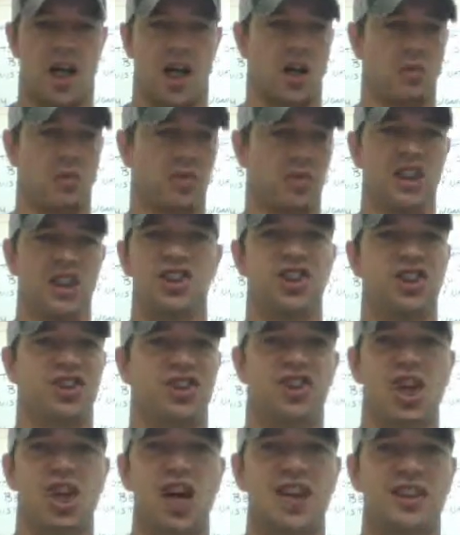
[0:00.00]
religious
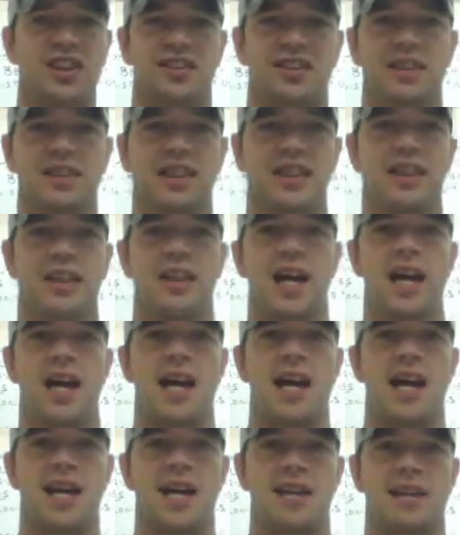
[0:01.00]
jostling
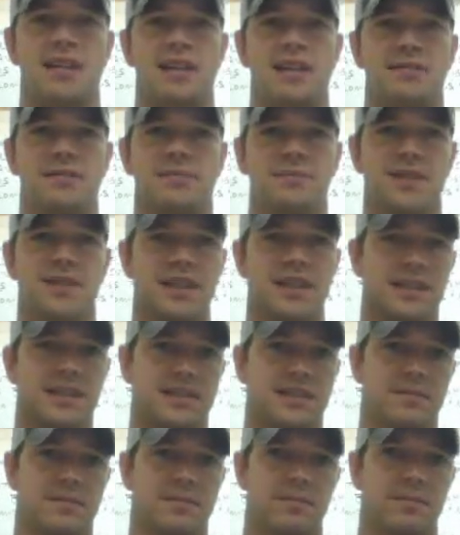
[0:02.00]
as
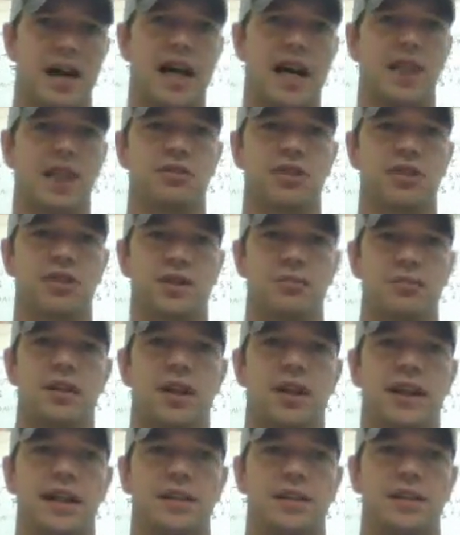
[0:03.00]
these migrants
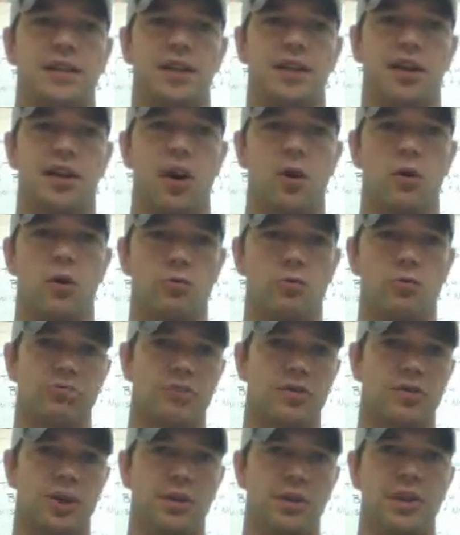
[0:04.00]
bring their
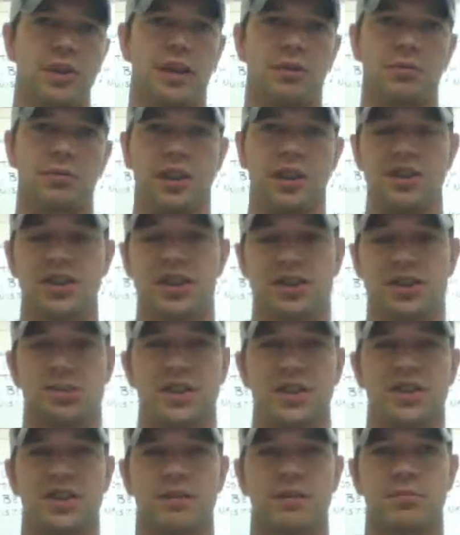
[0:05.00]
own unique religions
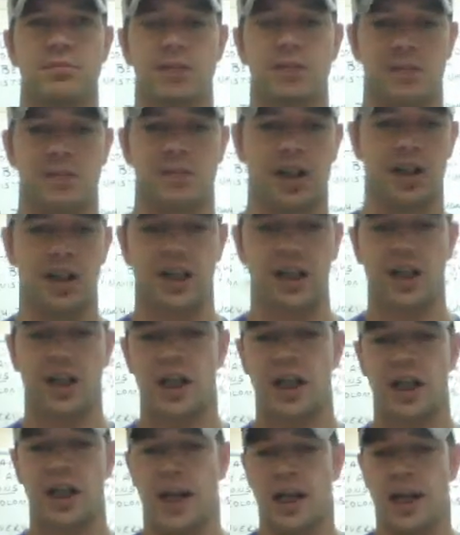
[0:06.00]
with them to
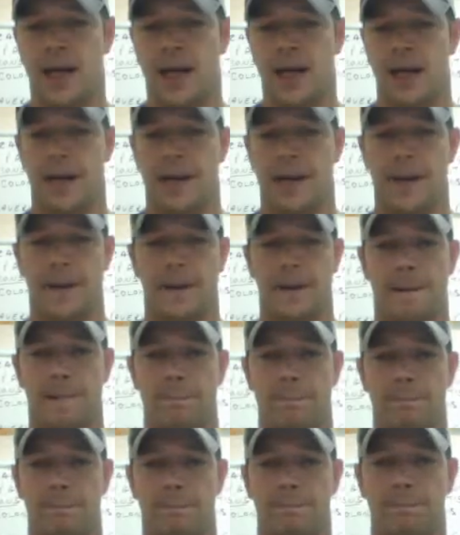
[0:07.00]
America.
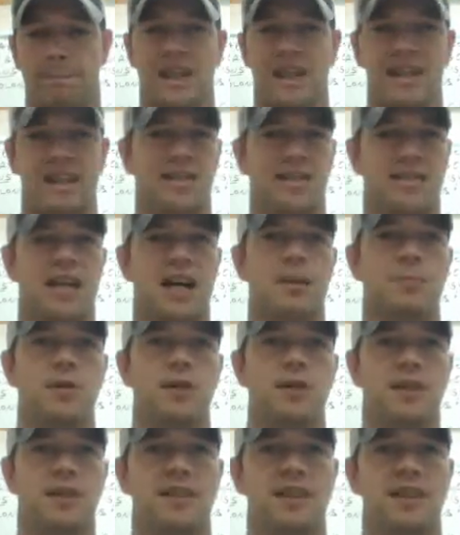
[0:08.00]
It's a time
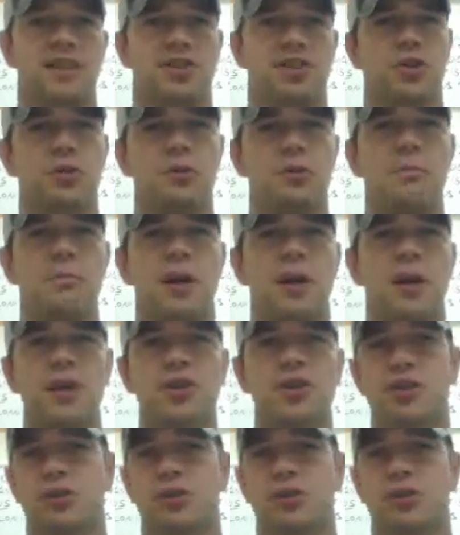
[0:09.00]
period that sees two major